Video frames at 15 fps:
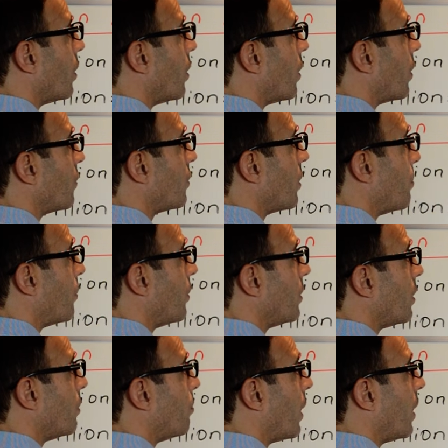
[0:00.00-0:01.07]
are
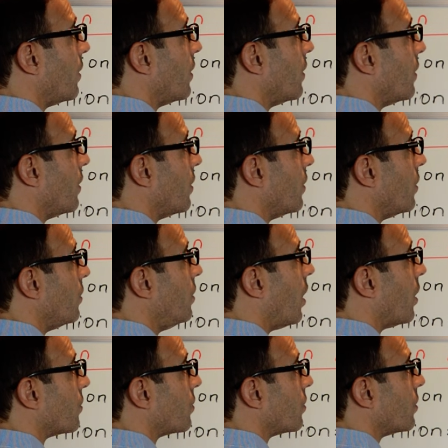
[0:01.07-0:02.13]
separated by the
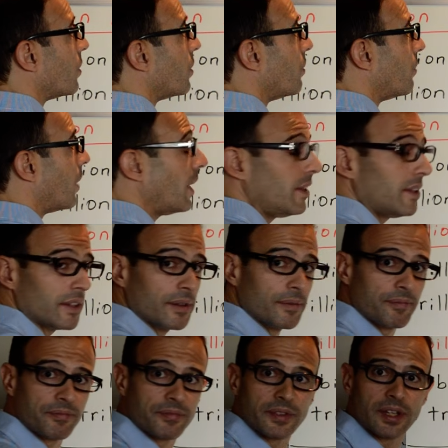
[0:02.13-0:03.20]
dots, right?
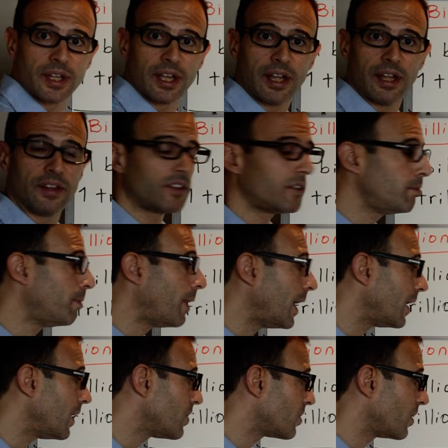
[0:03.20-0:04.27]
In
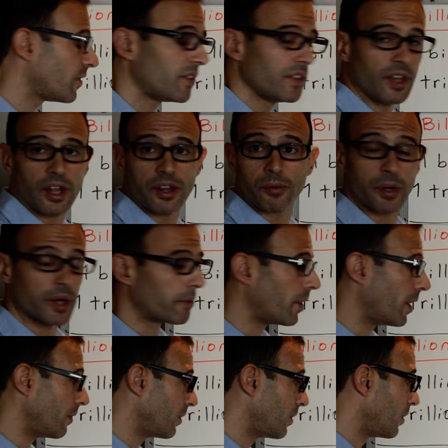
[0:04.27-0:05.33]
Spanish, it's the other way
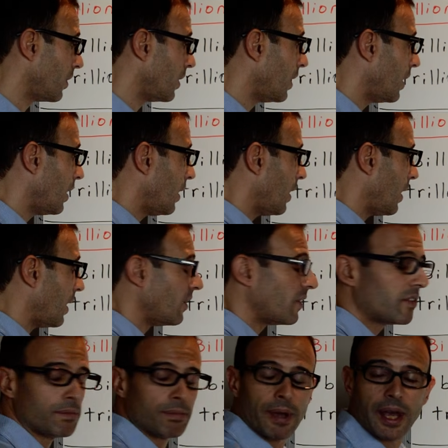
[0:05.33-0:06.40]
around. In
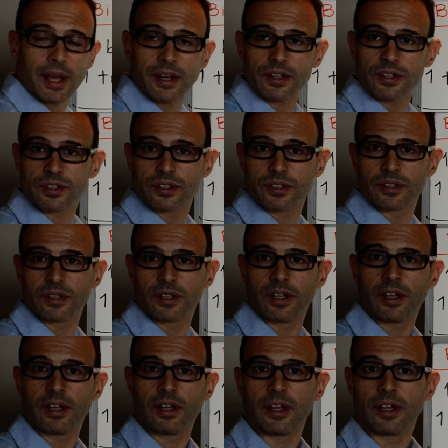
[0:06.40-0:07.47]
Spanish,
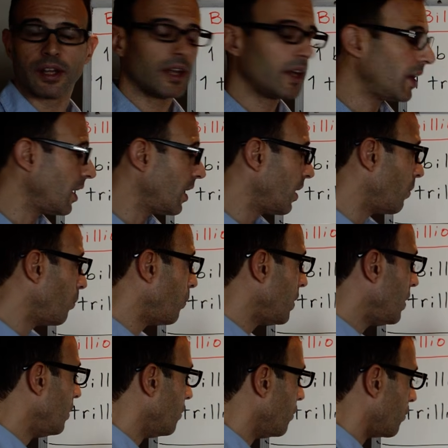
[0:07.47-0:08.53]
we
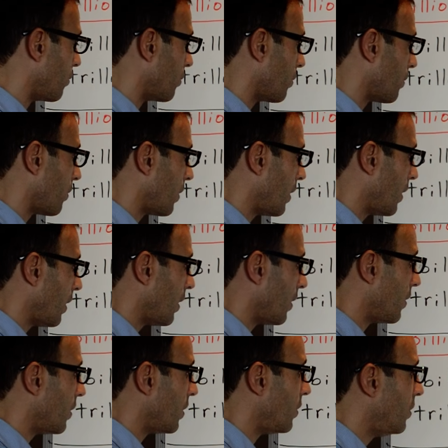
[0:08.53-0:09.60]
use
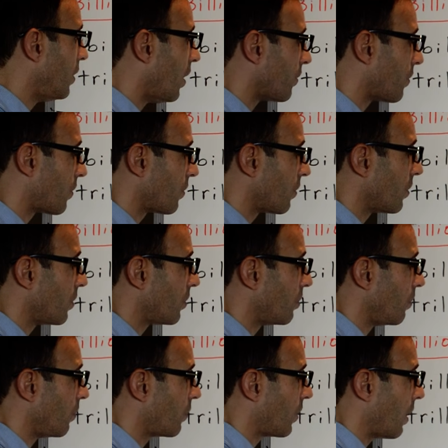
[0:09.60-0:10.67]
the dots
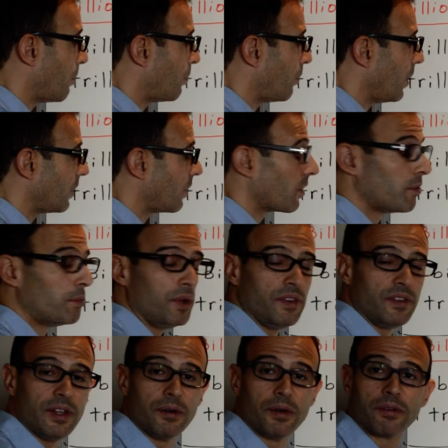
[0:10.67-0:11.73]
to separate the 3
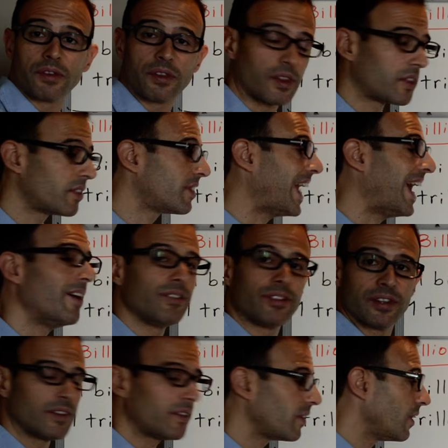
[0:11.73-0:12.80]
zeros, the
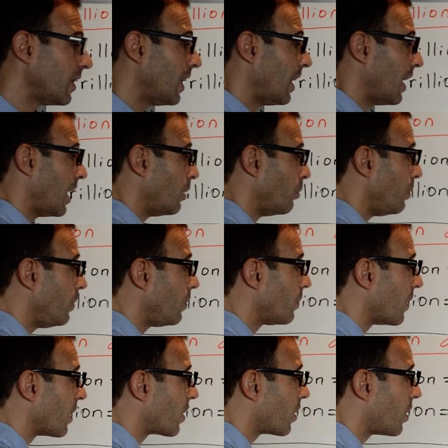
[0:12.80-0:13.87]
thousands, and we use
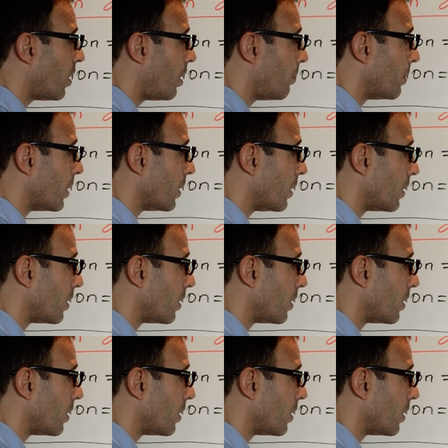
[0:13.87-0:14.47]
the comma